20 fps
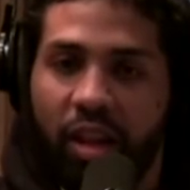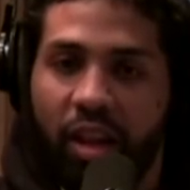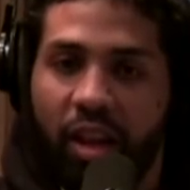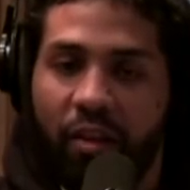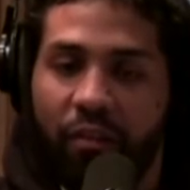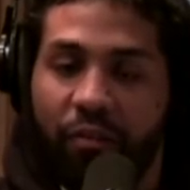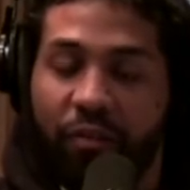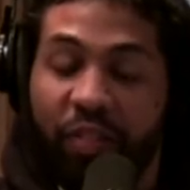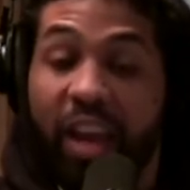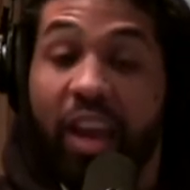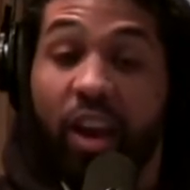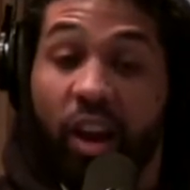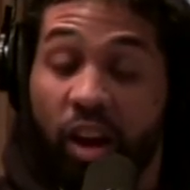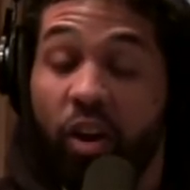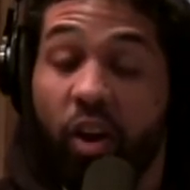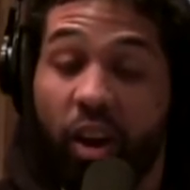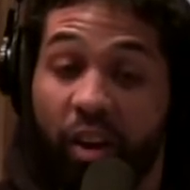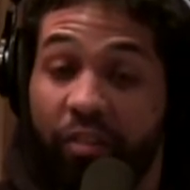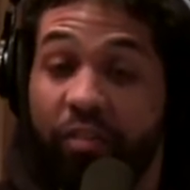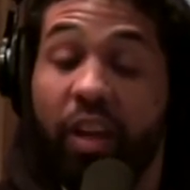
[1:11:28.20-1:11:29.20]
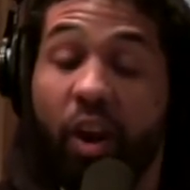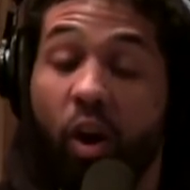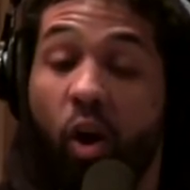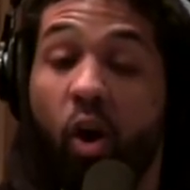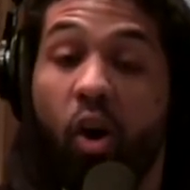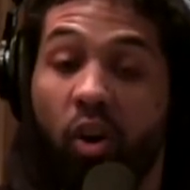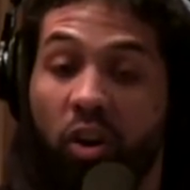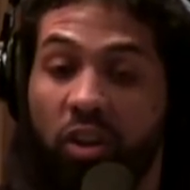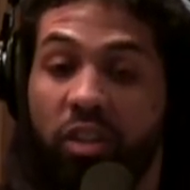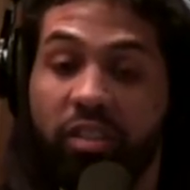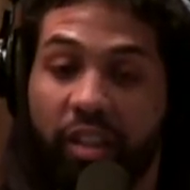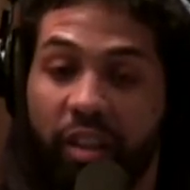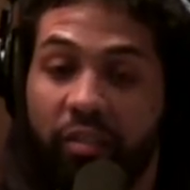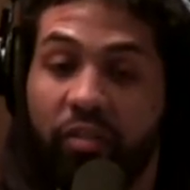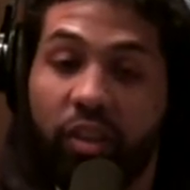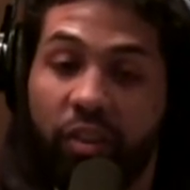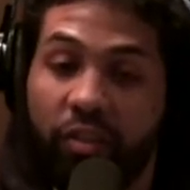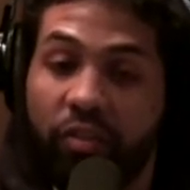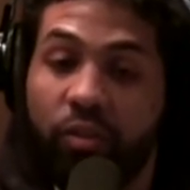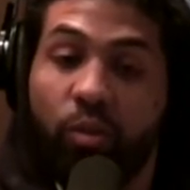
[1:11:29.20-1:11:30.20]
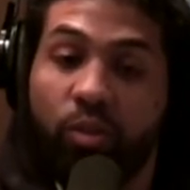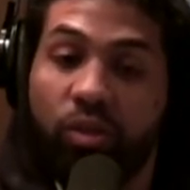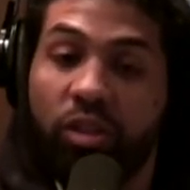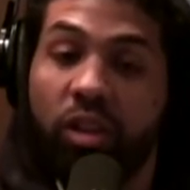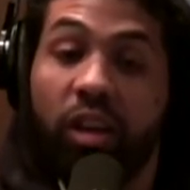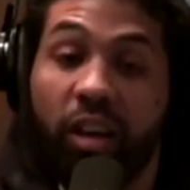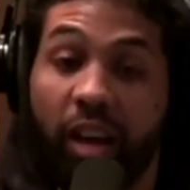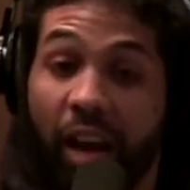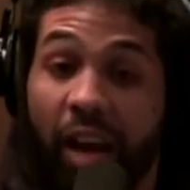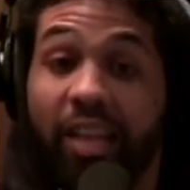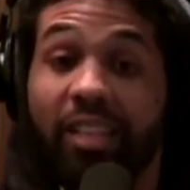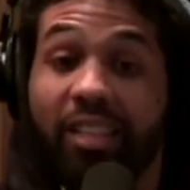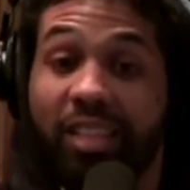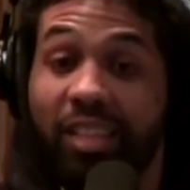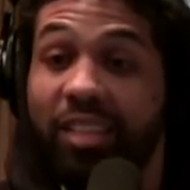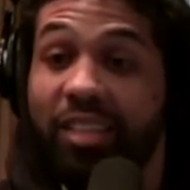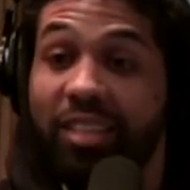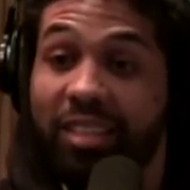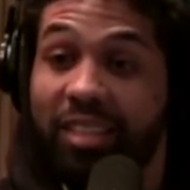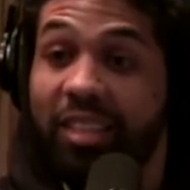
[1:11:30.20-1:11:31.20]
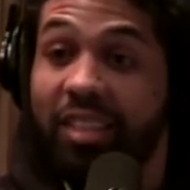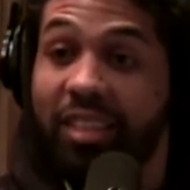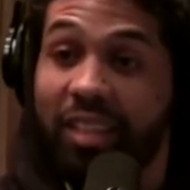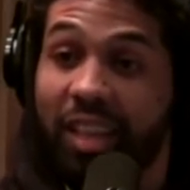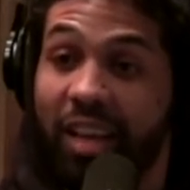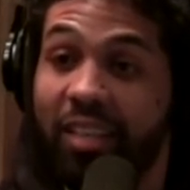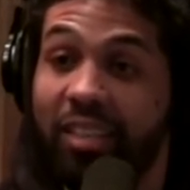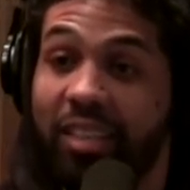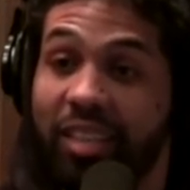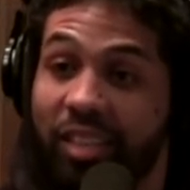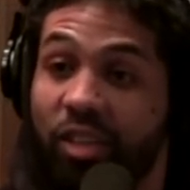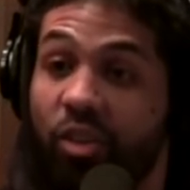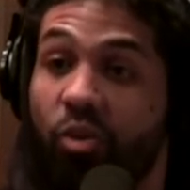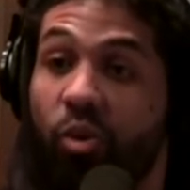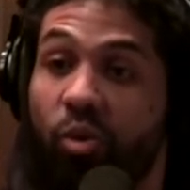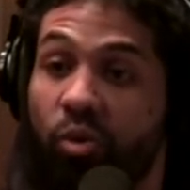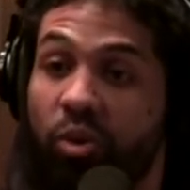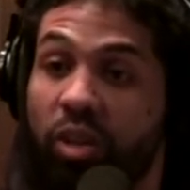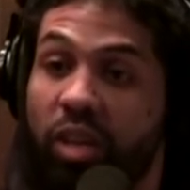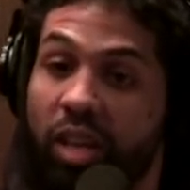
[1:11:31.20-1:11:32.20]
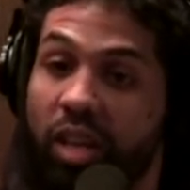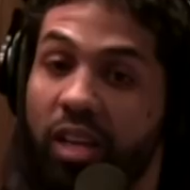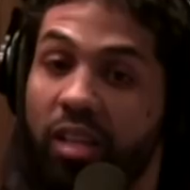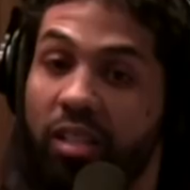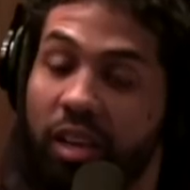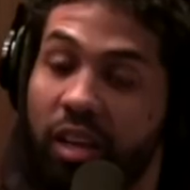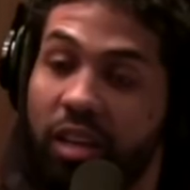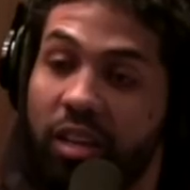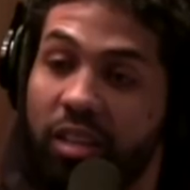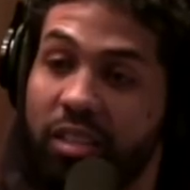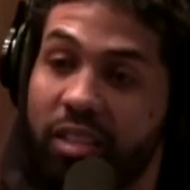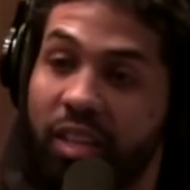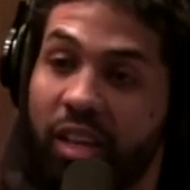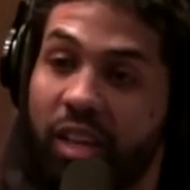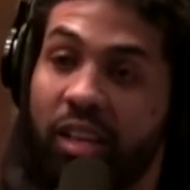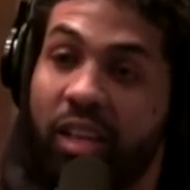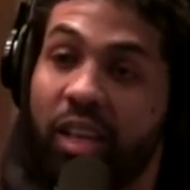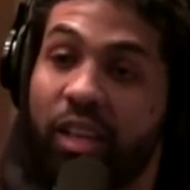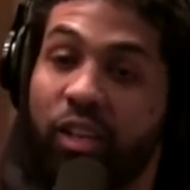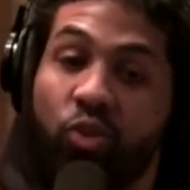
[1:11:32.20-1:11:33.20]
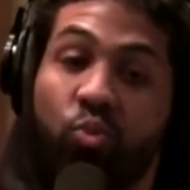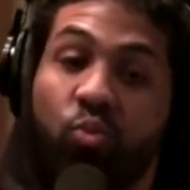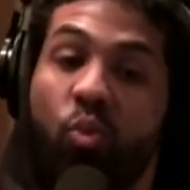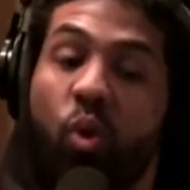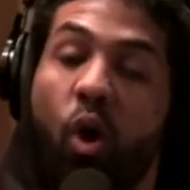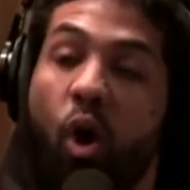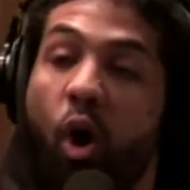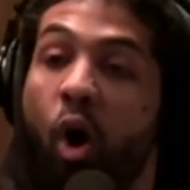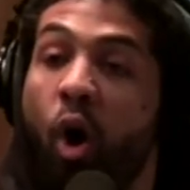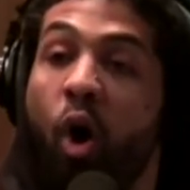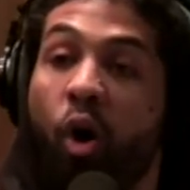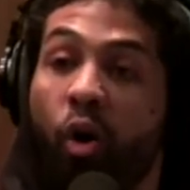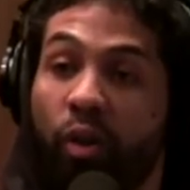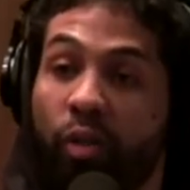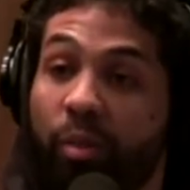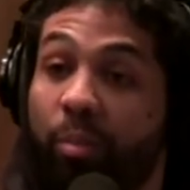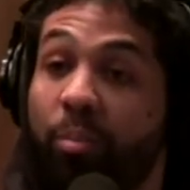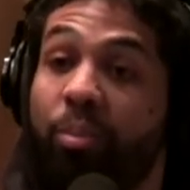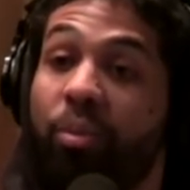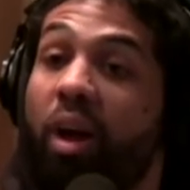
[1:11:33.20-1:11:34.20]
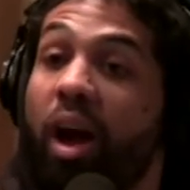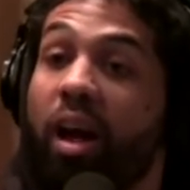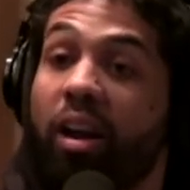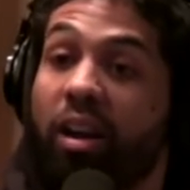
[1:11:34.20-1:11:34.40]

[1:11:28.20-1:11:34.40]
if they uh, if they all understand, if those young eighteen, nineteen year old kids understand that you are the product,